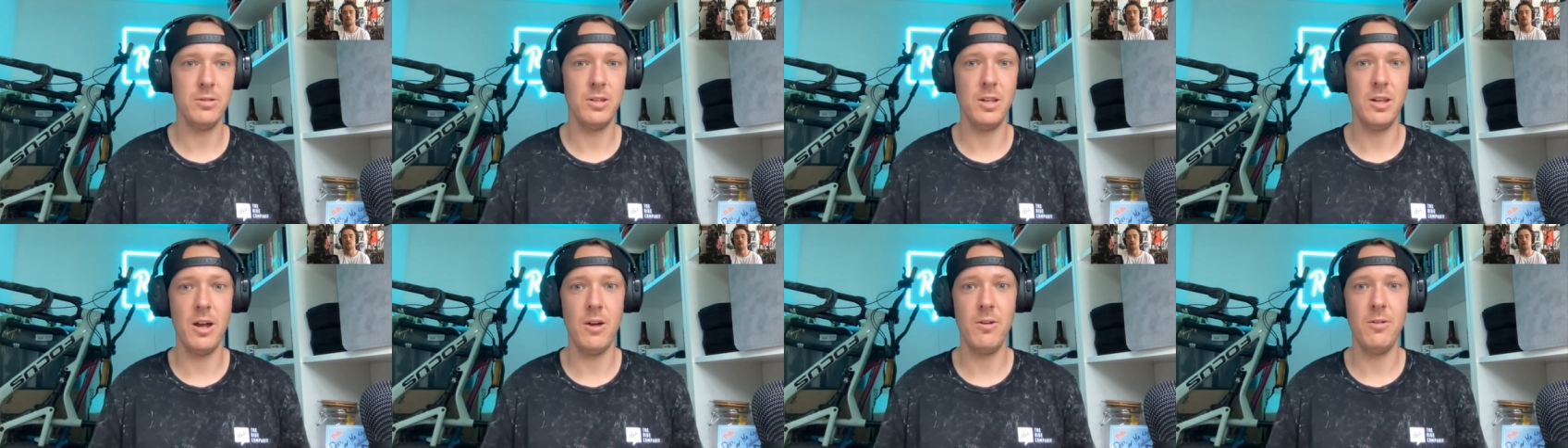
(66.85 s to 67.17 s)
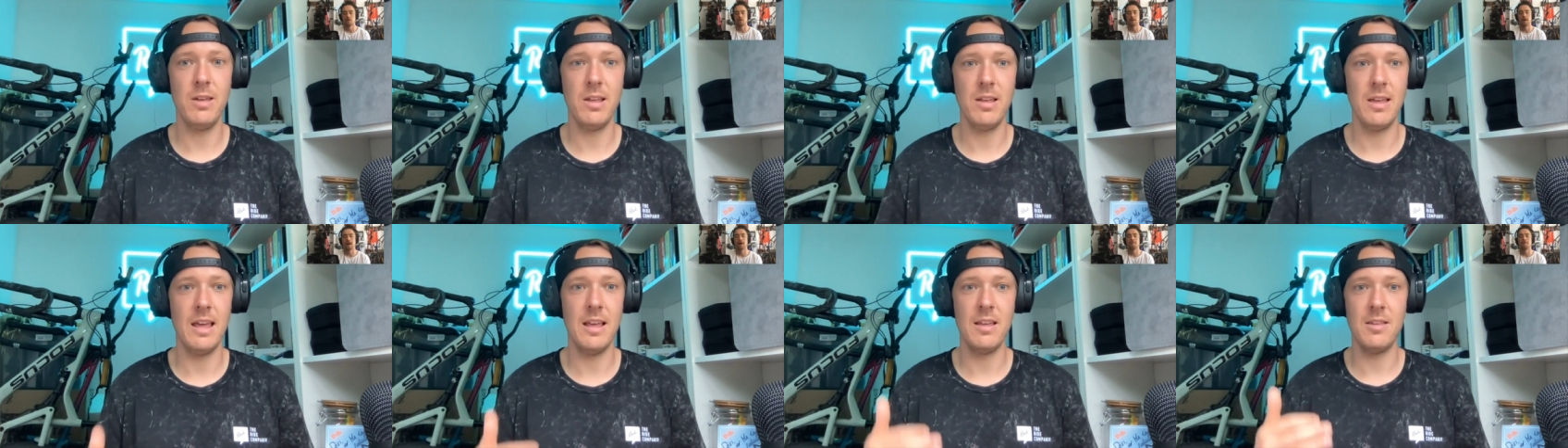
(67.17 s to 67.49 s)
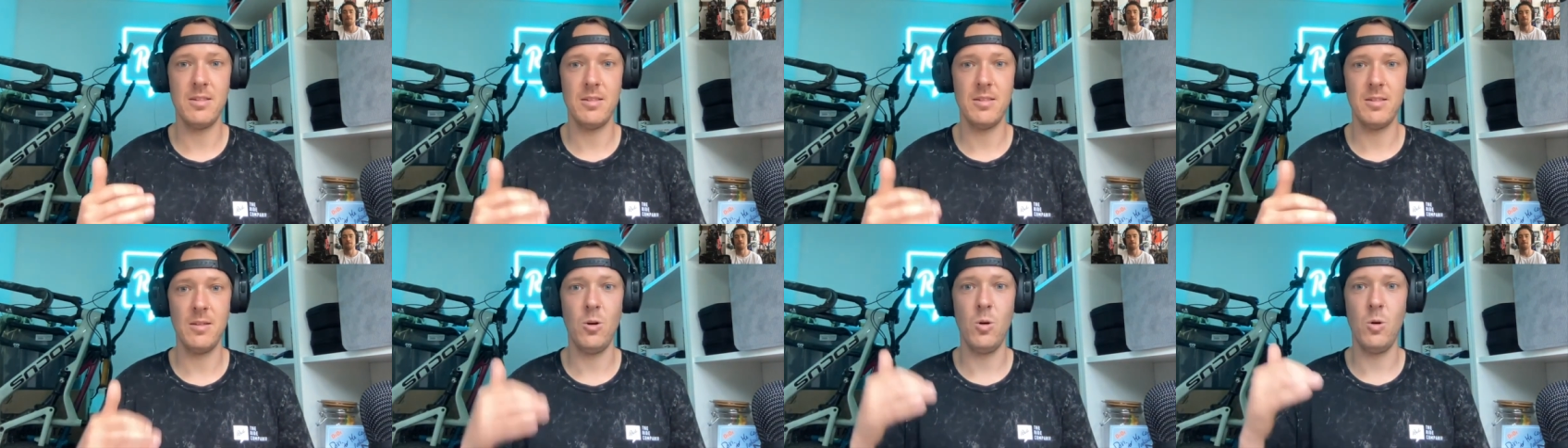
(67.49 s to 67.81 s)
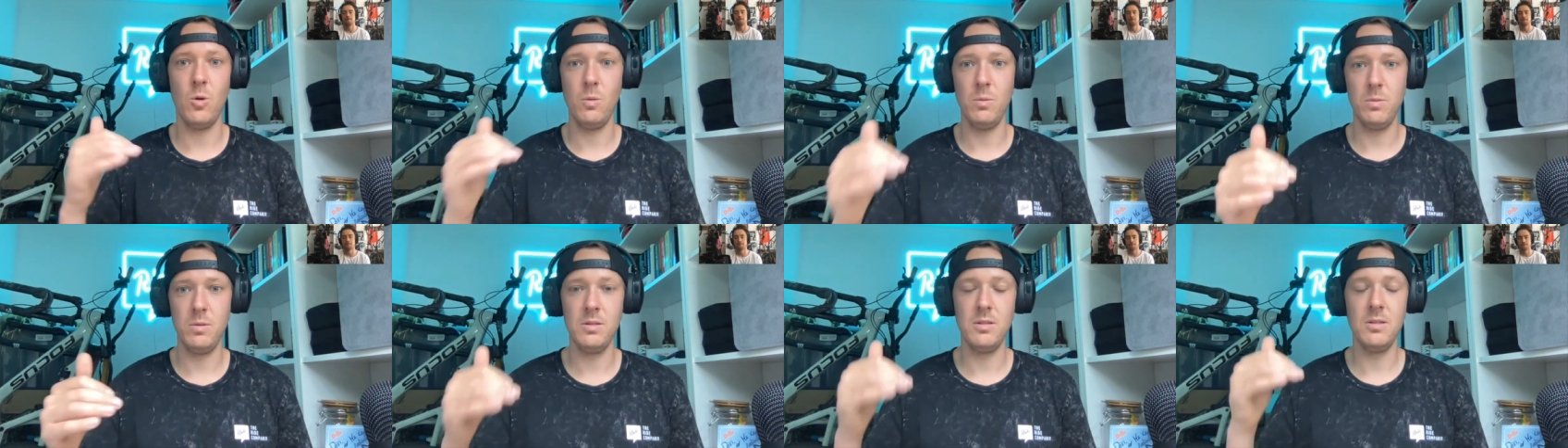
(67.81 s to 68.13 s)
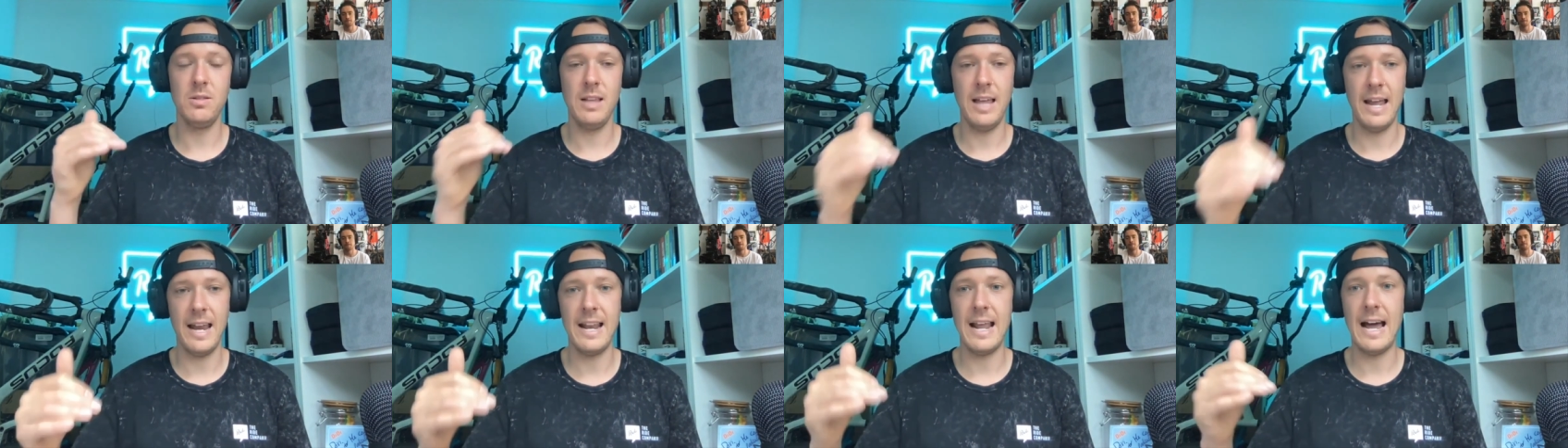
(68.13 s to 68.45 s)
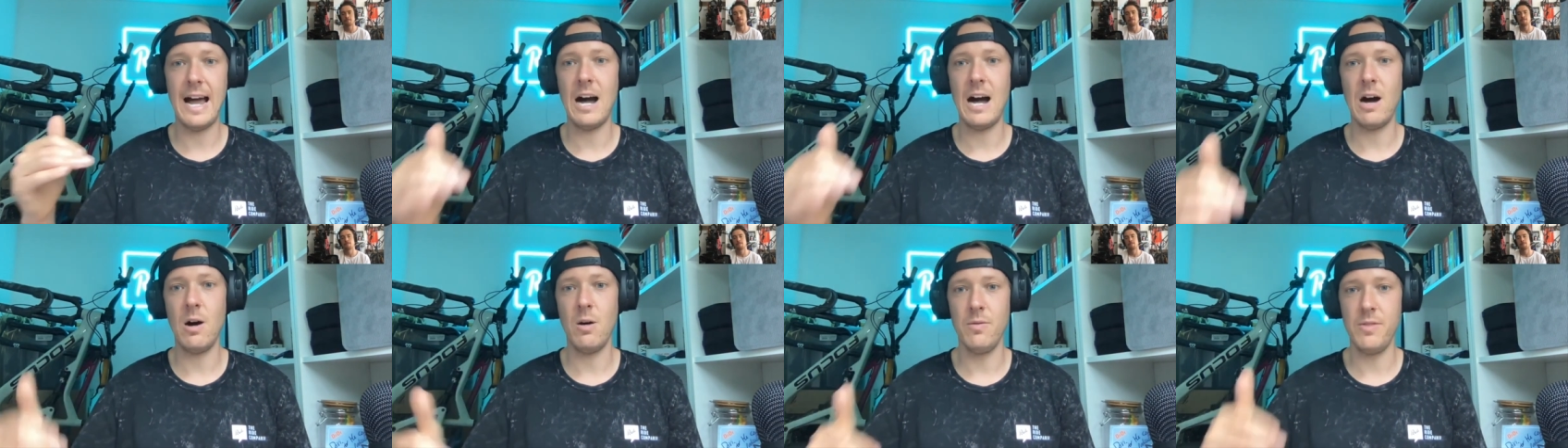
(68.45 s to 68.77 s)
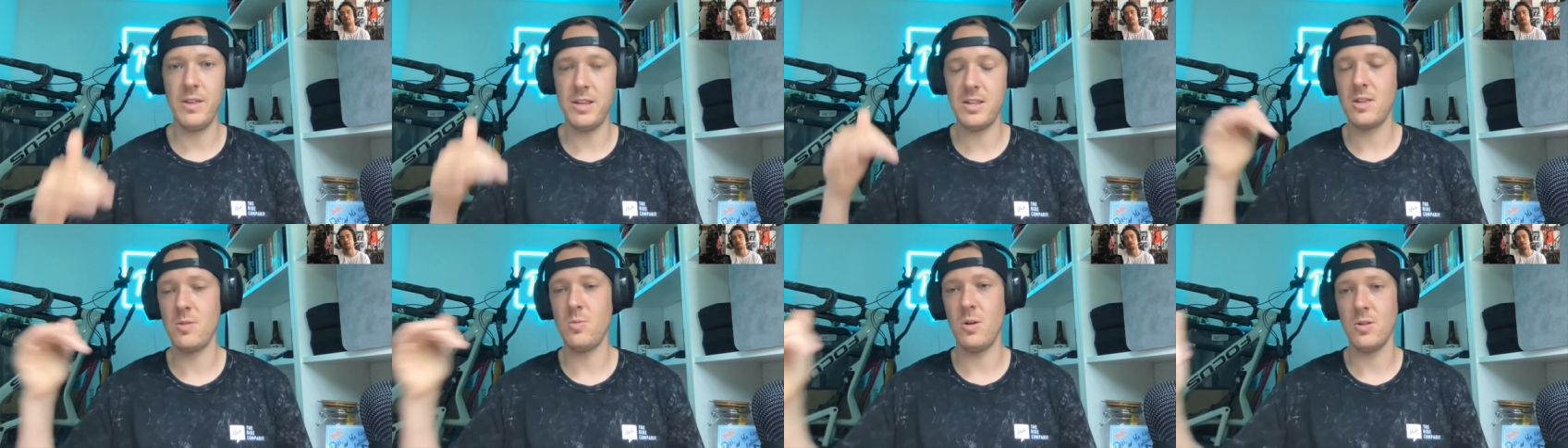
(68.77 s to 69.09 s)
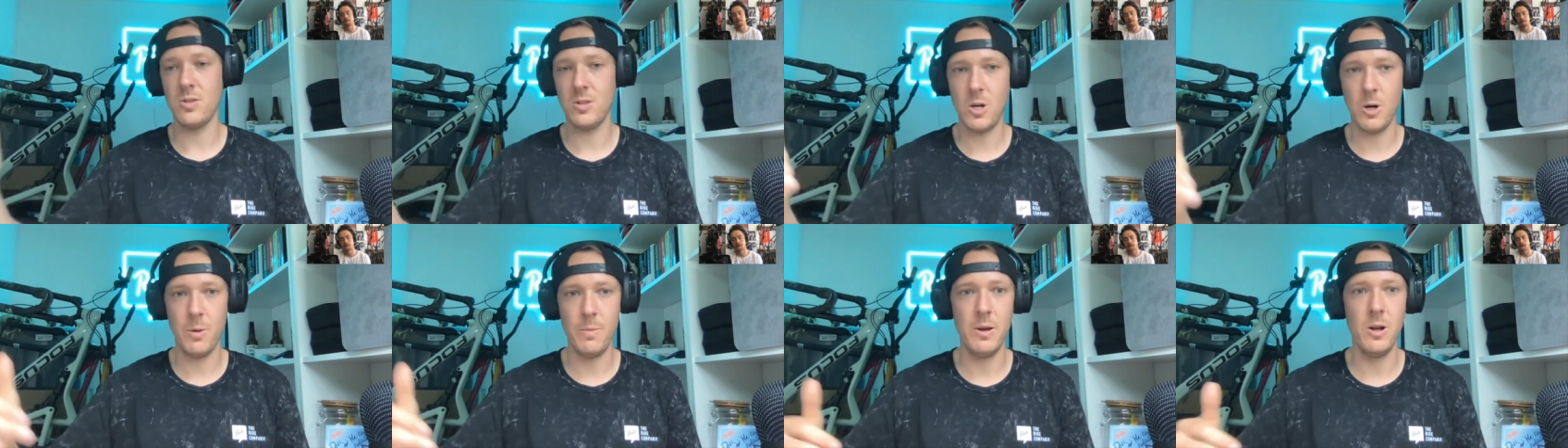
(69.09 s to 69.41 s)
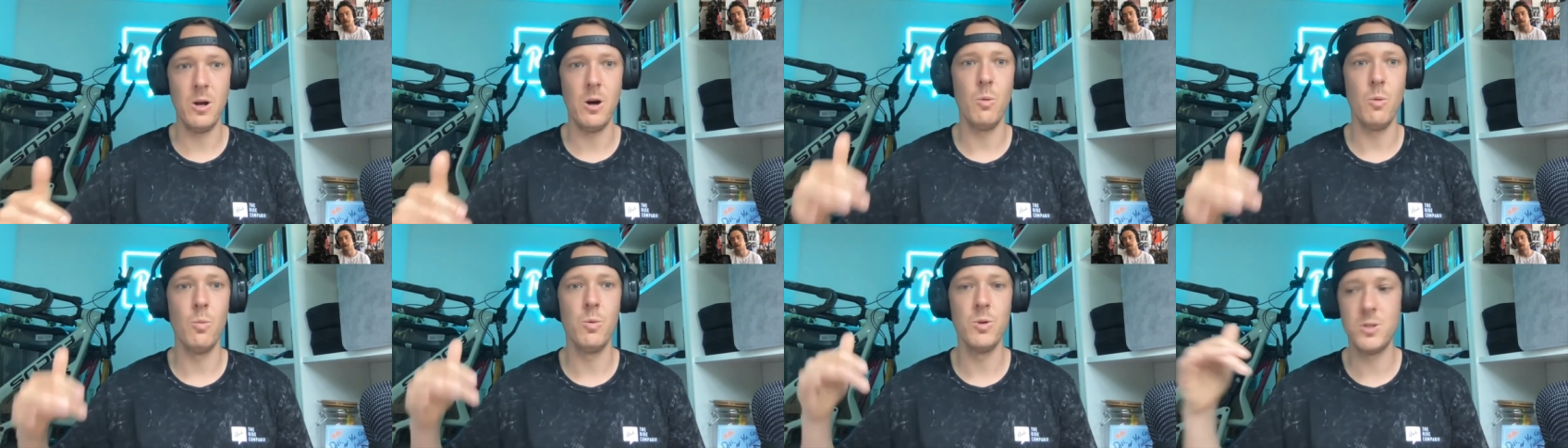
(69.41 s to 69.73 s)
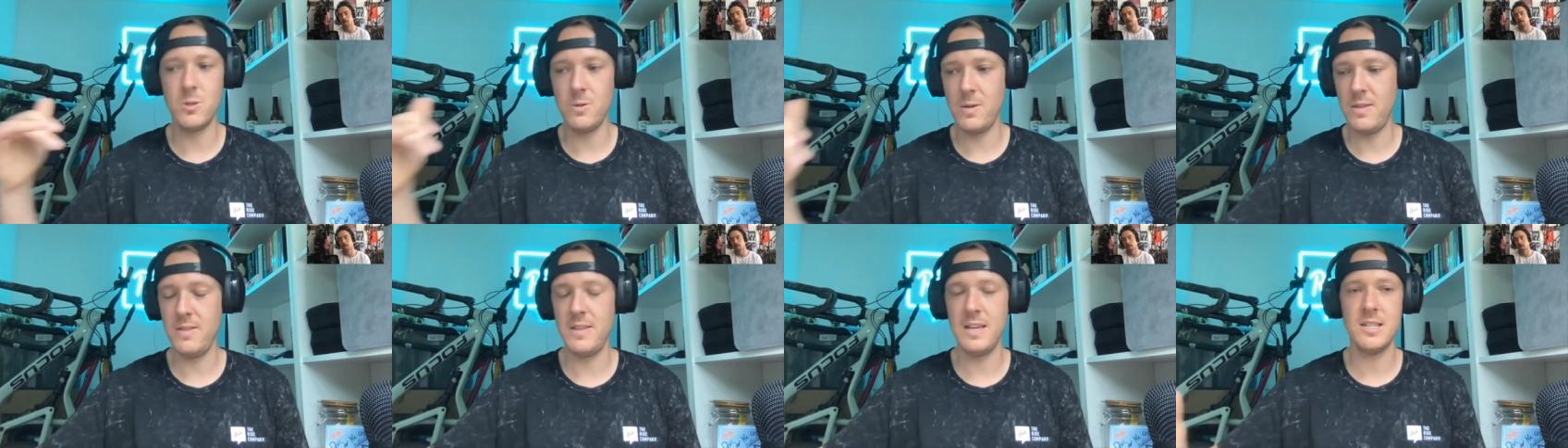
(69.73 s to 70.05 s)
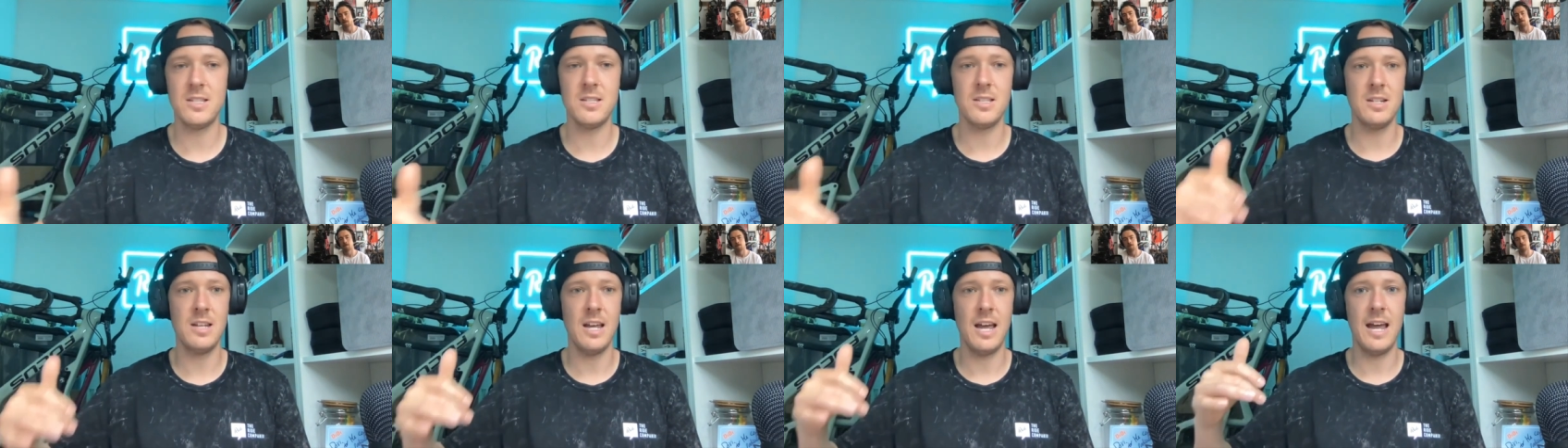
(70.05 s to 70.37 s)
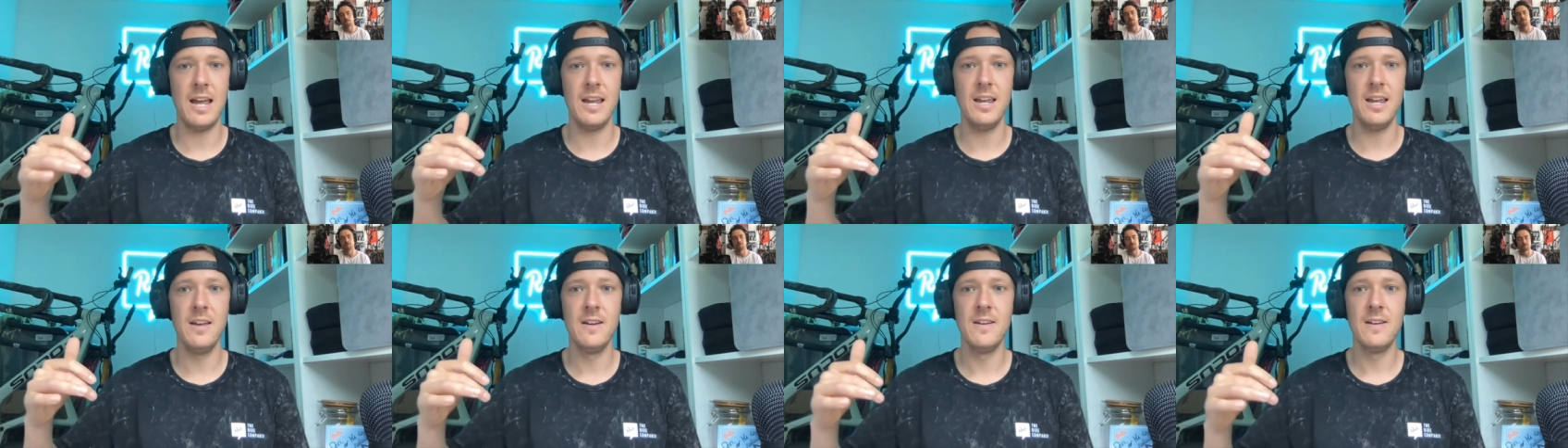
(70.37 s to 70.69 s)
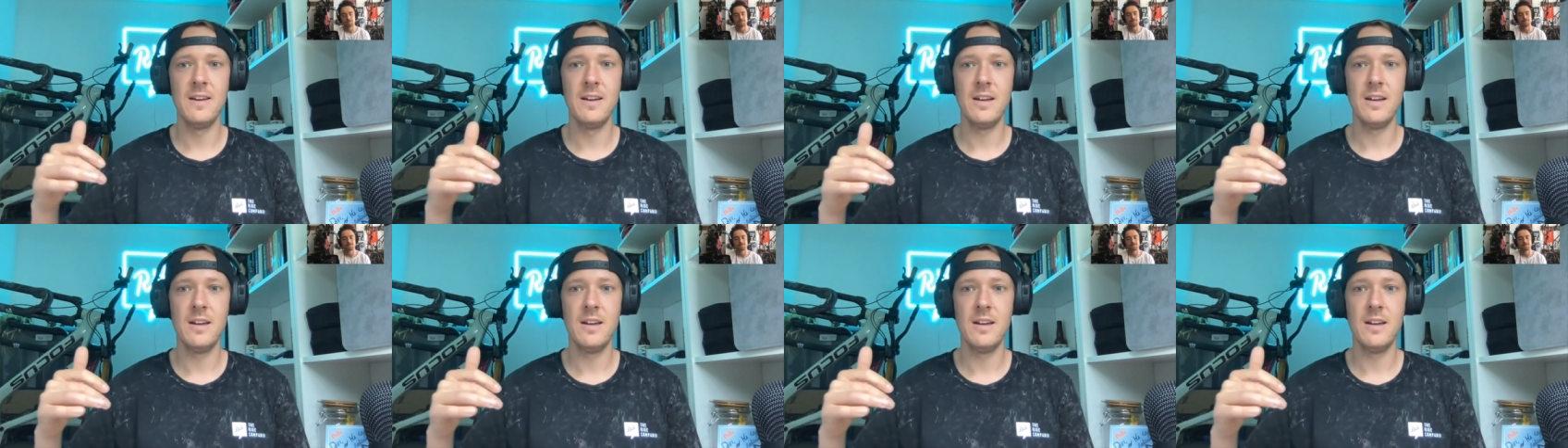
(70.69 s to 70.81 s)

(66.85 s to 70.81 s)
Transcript: You know, yeah. it's all laid out. This is what's coming up. We're doing this today.